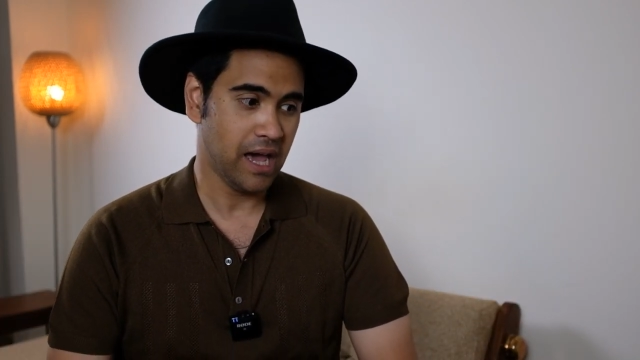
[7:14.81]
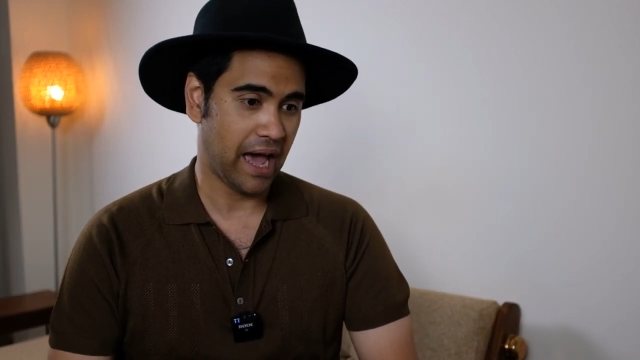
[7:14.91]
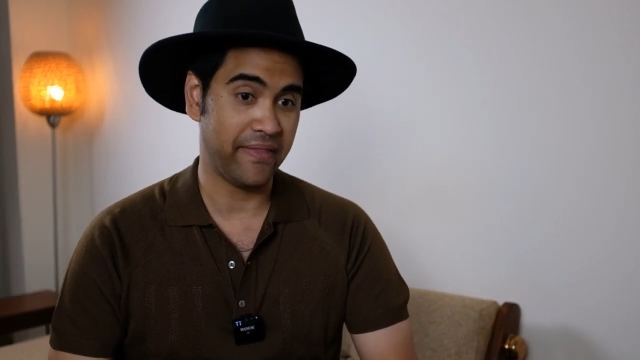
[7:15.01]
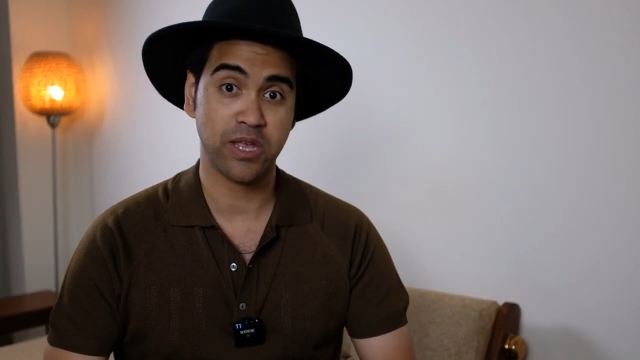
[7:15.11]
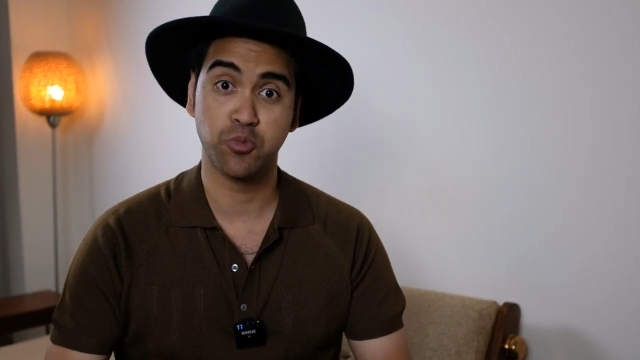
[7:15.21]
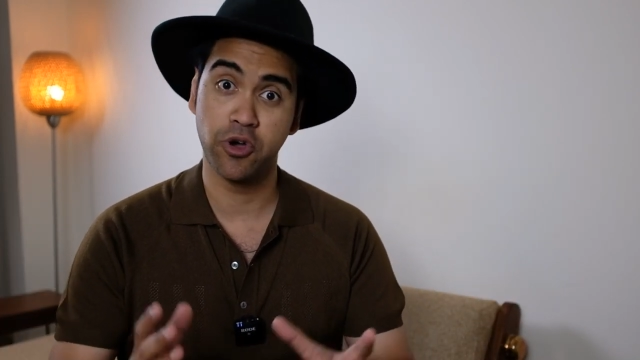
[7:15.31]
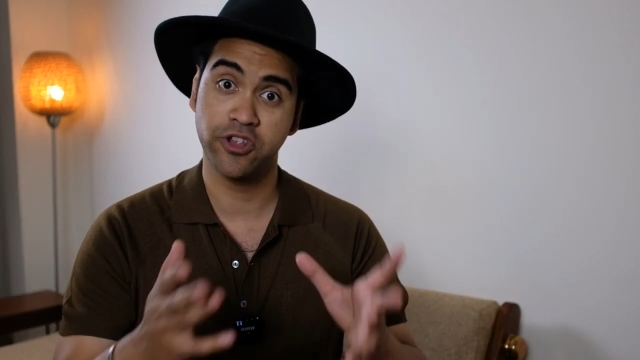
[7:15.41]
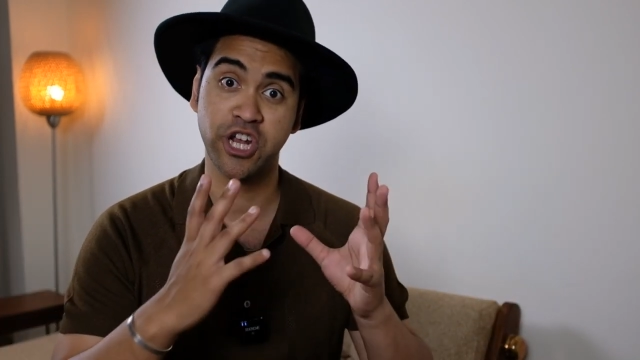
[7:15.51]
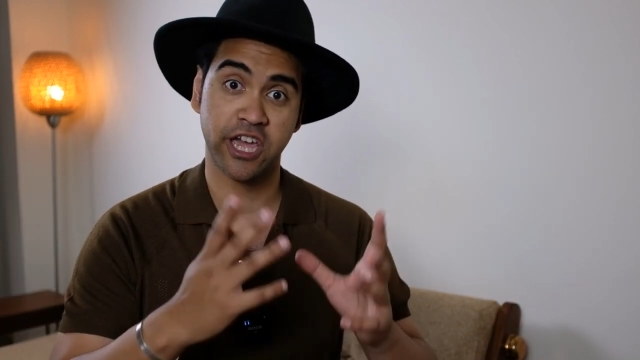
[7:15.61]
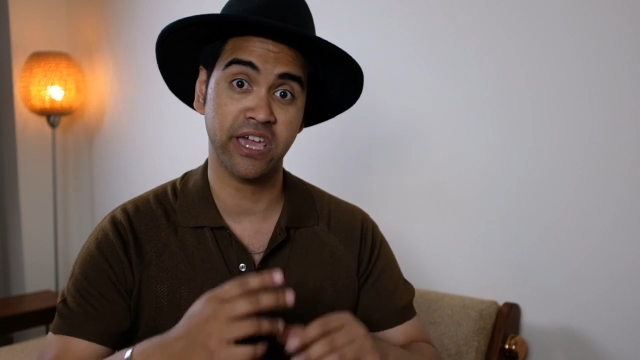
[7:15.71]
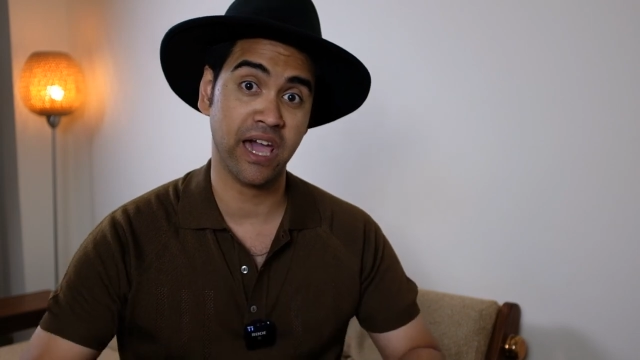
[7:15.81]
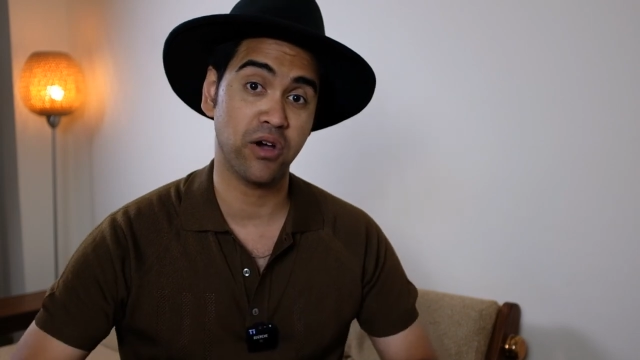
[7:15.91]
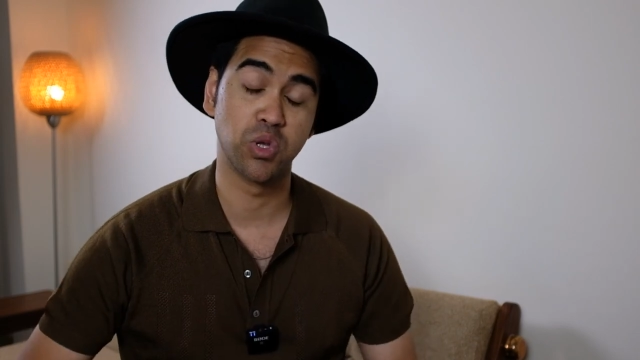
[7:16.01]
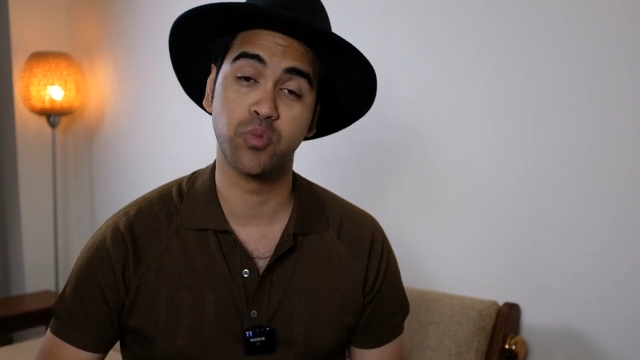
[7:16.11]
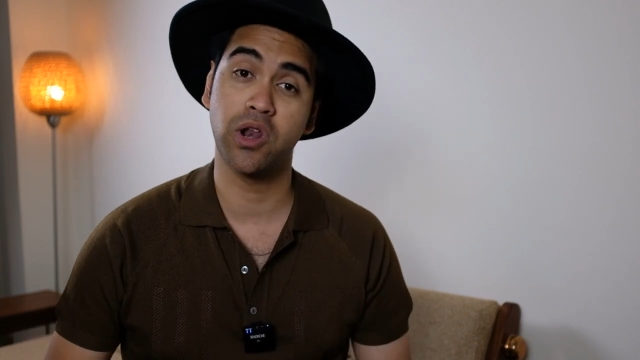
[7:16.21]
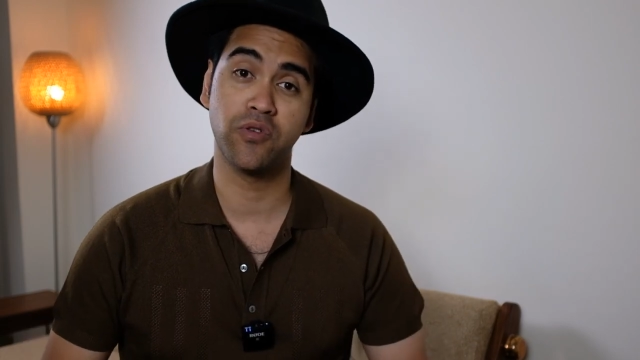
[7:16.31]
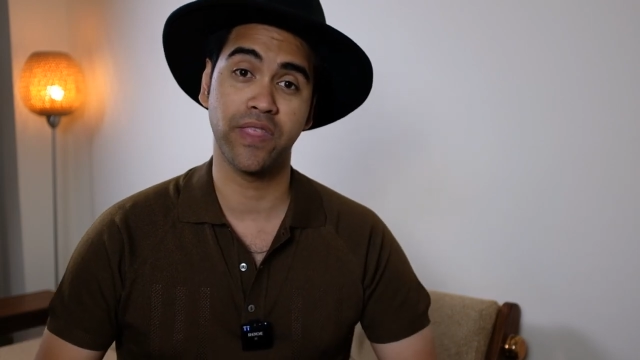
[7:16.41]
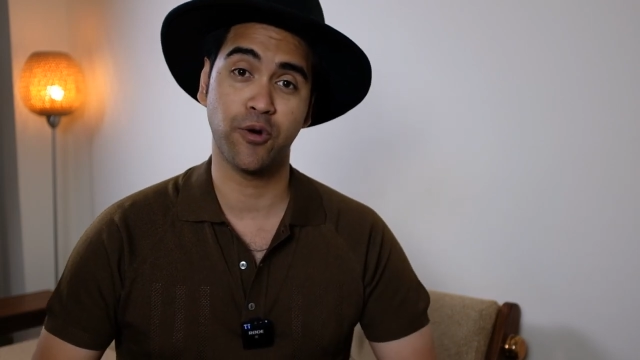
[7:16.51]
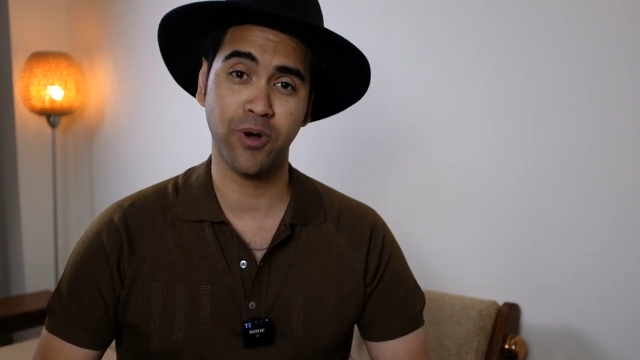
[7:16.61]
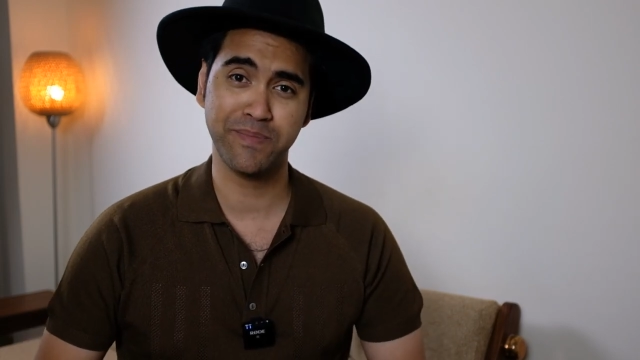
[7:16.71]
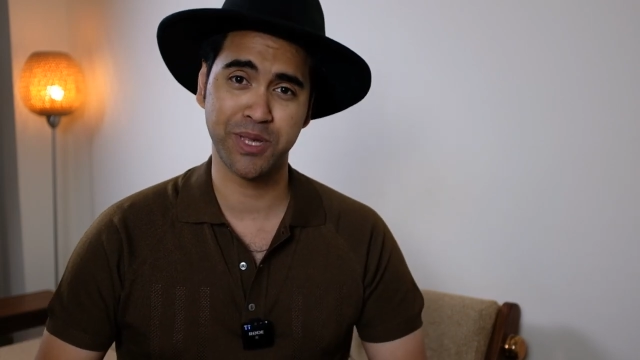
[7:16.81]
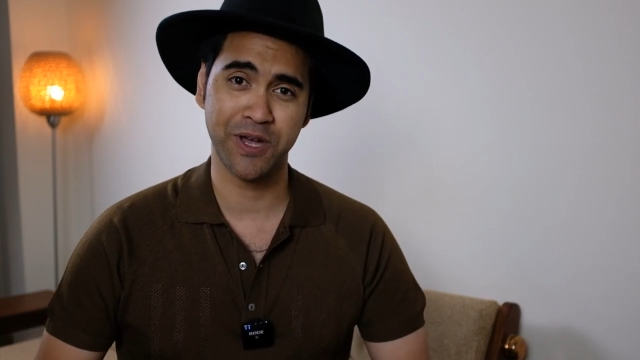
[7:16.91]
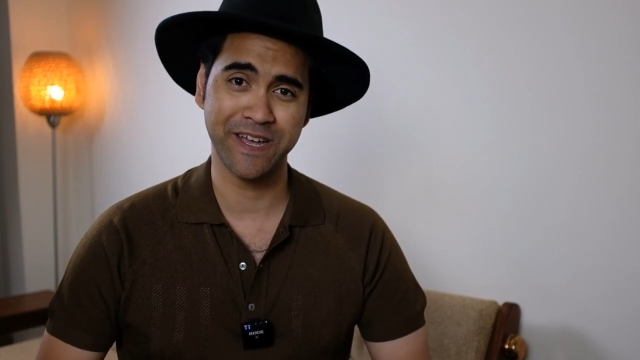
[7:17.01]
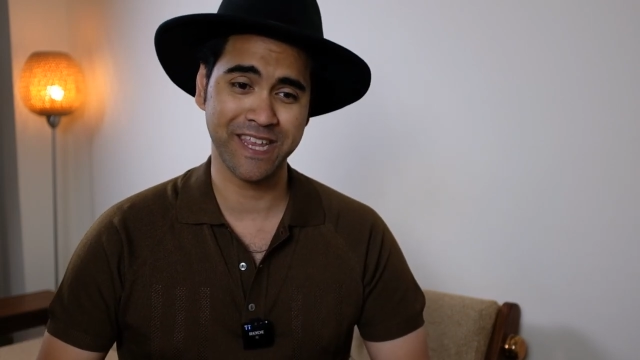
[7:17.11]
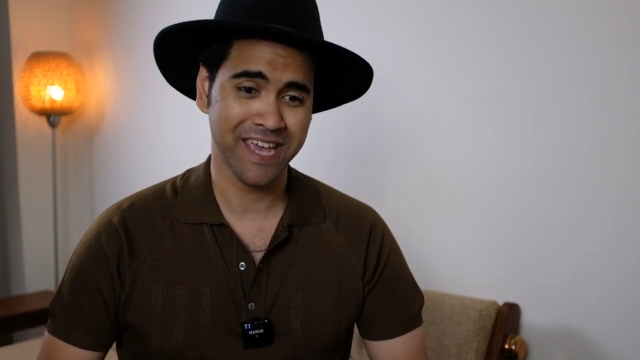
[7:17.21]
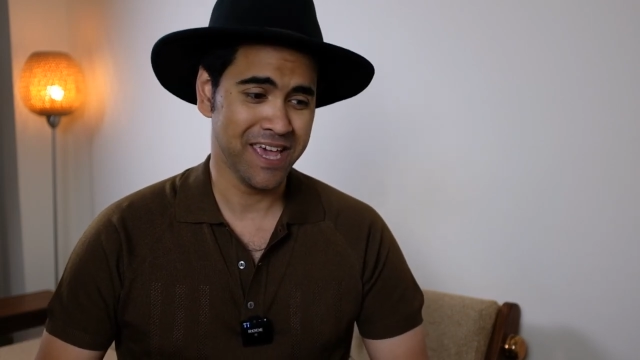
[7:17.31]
and that's worth checking out as well on their website.